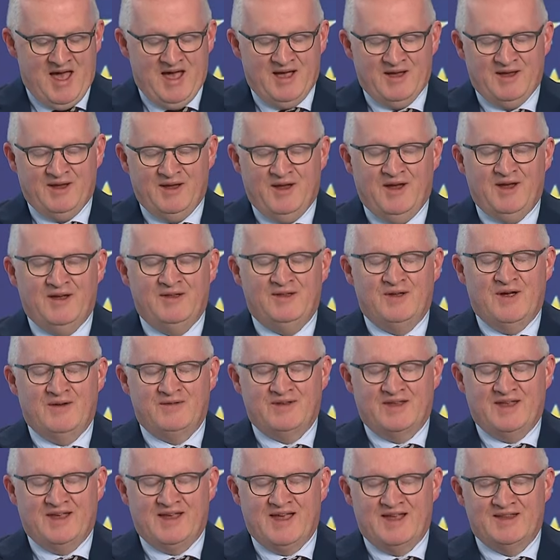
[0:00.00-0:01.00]
you do have to
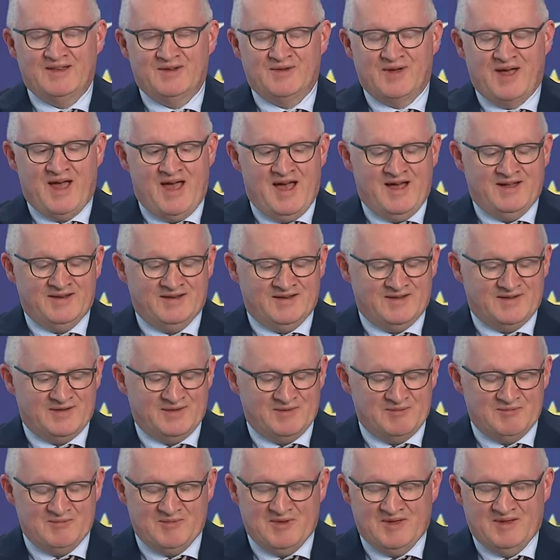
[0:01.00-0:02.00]
take into account
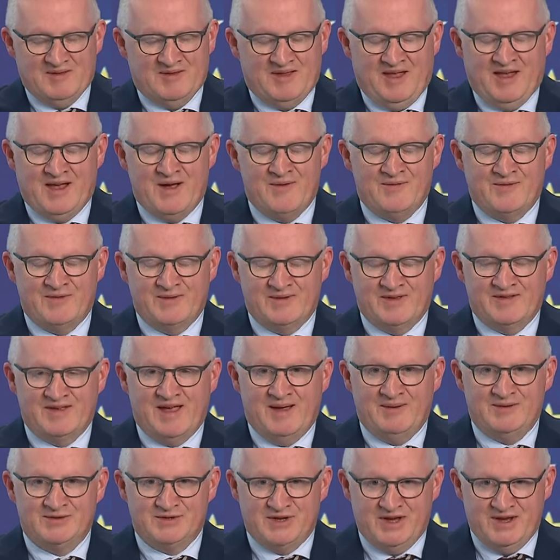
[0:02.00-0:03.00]
they come from the
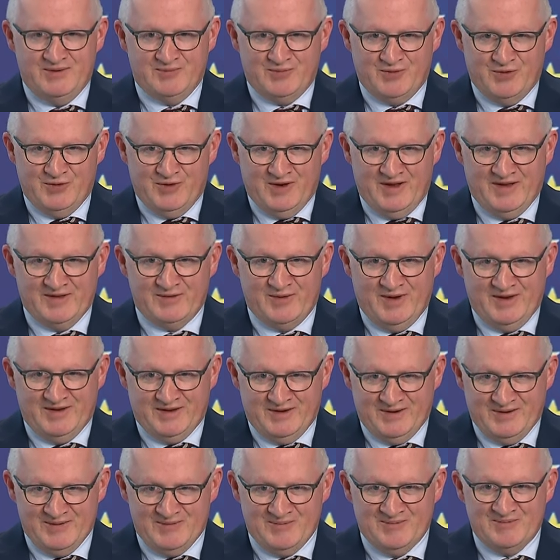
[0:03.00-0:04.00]
same gene pool as we do.